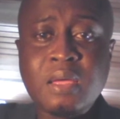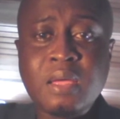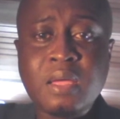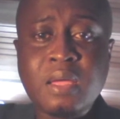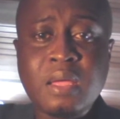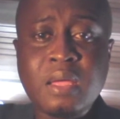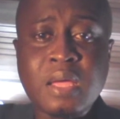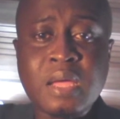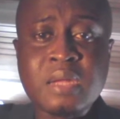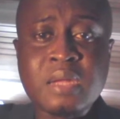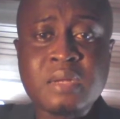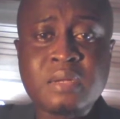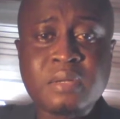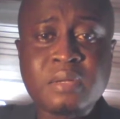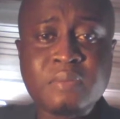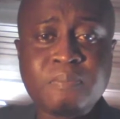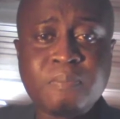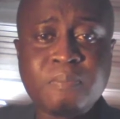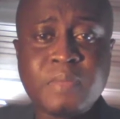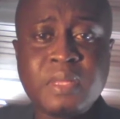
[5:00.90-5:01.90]
and
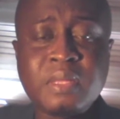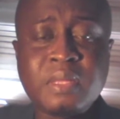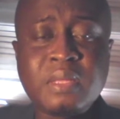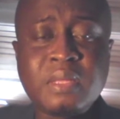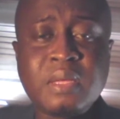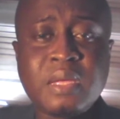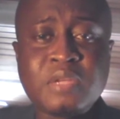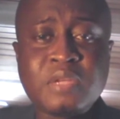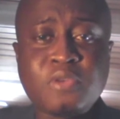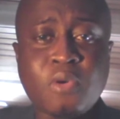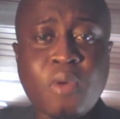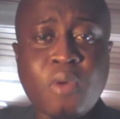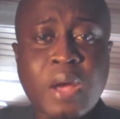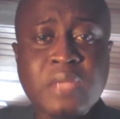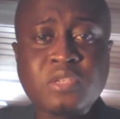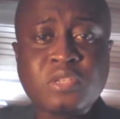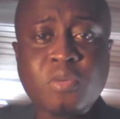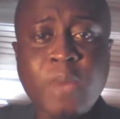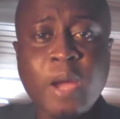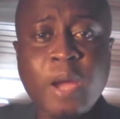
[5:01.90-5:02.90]
it requires
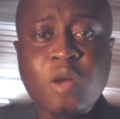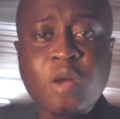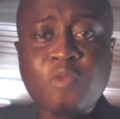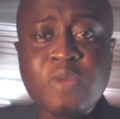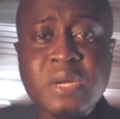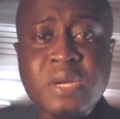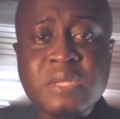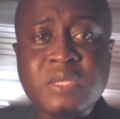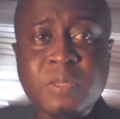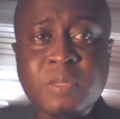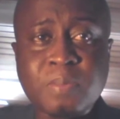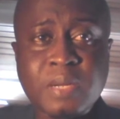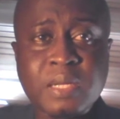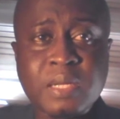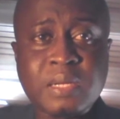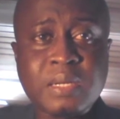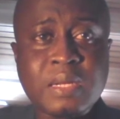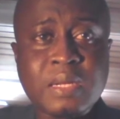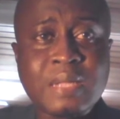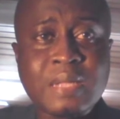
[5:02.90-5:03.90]
some kind of a discipline and